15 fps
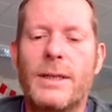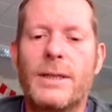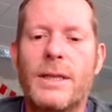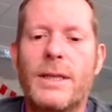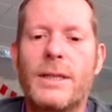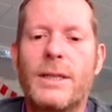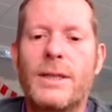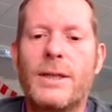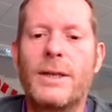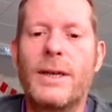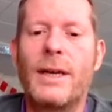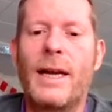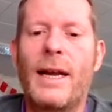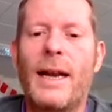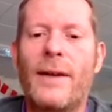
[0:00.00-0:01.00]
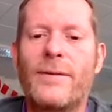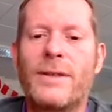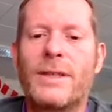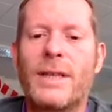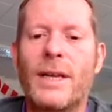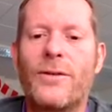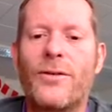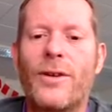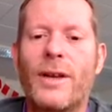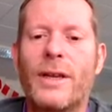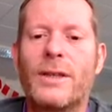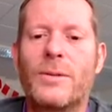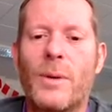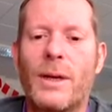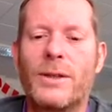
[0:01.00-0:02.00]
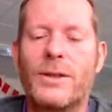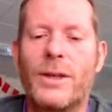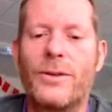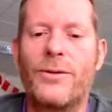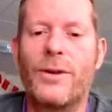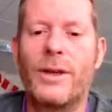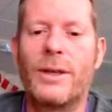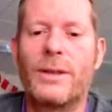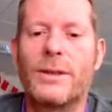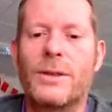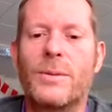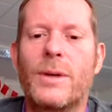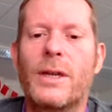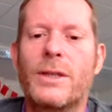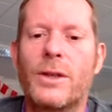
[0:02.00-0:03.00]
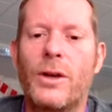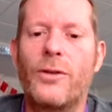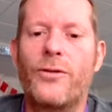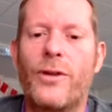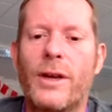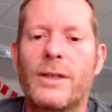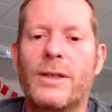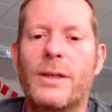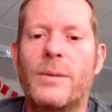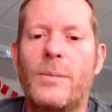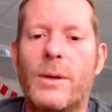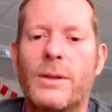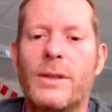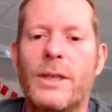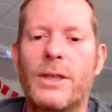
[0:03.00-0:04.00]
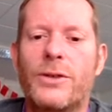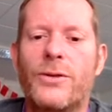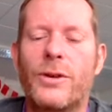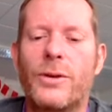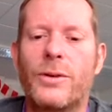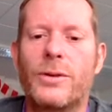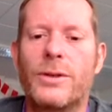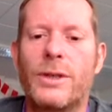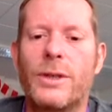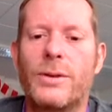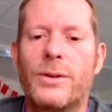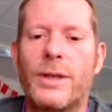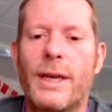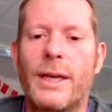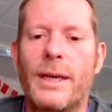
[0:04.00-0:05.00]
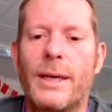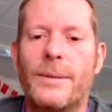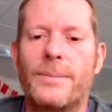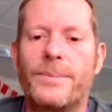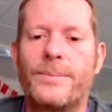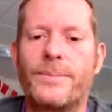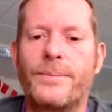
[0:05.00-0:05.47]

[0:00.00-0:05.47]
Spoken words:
So this is looking at 11th century and 12th century. So a nice contrast to the modern history course that you're taking.